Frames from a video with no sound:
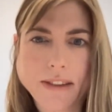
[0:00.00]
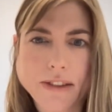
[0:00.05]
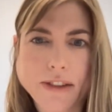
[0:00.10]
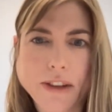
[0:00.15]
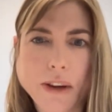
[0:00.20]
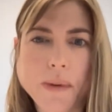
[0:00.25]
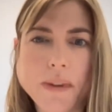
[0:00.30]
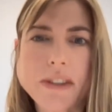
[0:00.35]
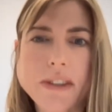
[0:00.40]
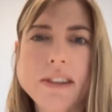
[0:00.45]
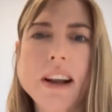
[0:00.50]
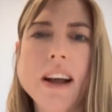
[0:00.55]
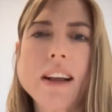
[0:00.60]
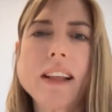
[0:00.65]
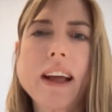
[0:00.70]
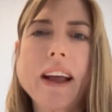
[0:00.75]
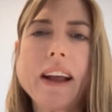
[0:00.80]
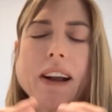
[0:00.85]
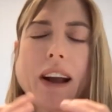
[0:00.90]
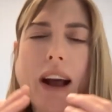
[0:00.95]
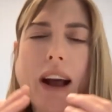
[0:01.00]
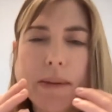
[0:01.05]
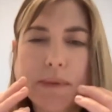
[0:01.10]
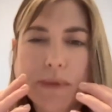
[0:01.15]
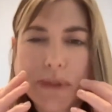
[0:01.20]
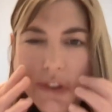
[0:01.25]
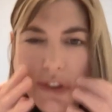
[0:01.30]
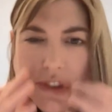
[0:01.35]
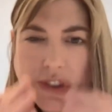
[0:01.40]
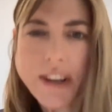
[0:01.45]
So it's not like
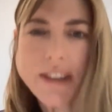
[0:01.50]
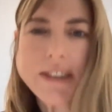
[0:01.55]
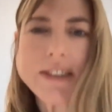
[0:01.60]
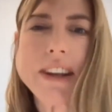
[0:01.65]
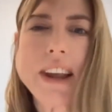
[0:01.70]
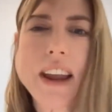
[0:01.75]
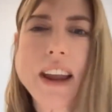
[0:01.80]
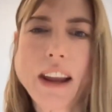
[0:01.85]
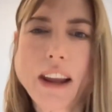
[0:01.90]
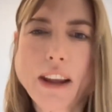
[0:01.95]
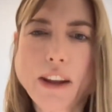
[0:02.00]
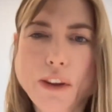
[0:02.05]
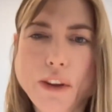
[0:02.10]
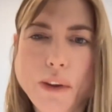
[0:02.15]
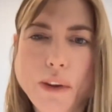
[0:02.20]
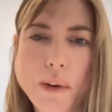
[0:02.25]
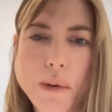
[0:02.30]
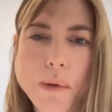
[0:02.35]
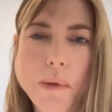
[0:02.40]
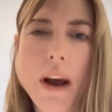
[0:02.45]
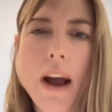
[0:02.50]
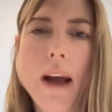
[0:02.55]
I'm just saying at you,